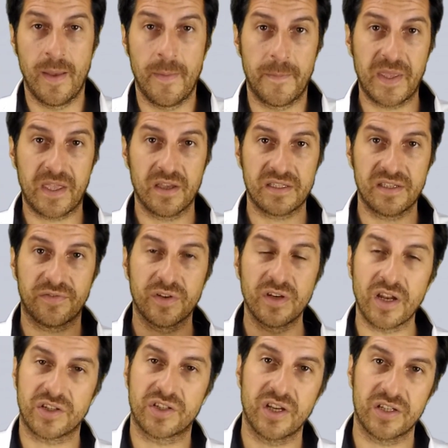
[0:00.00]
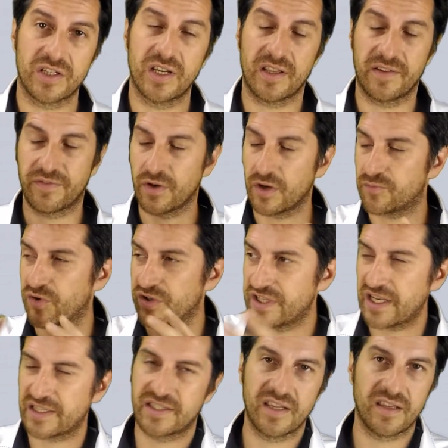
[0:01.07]
Because if you're not judging, if you're not
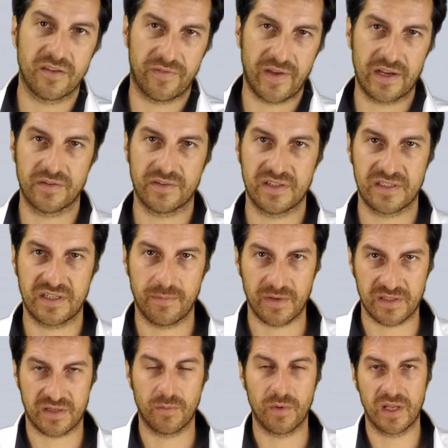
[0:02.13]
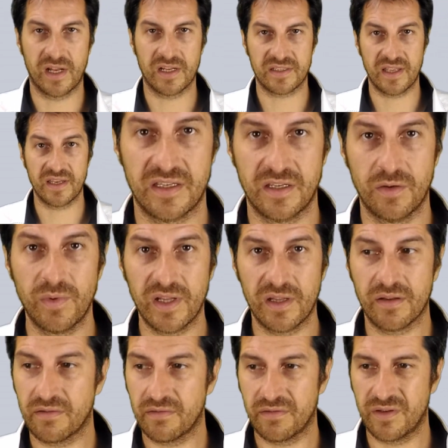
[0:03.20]
projecting the value system on someone else, then you
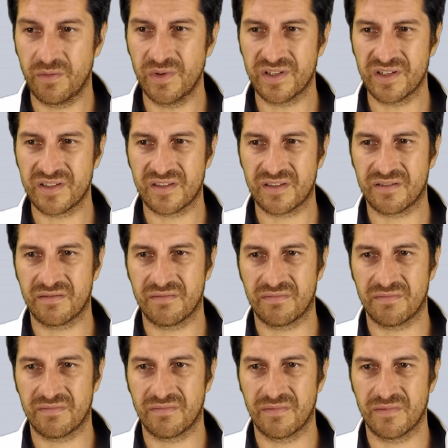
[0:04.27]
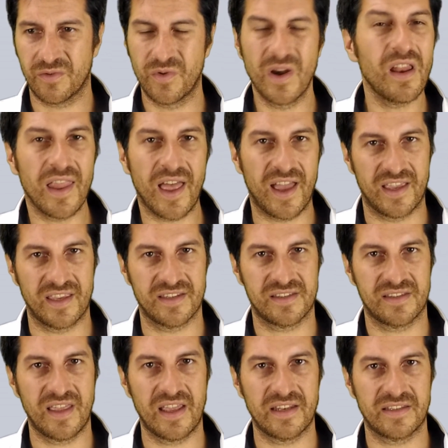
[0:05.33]
will just
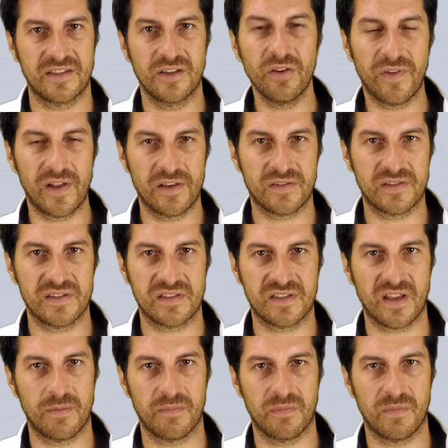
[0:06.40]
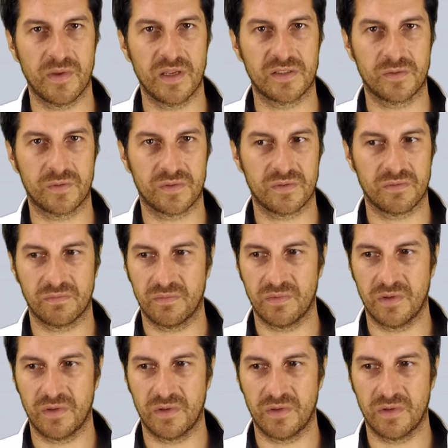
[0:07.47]
realize that your value system is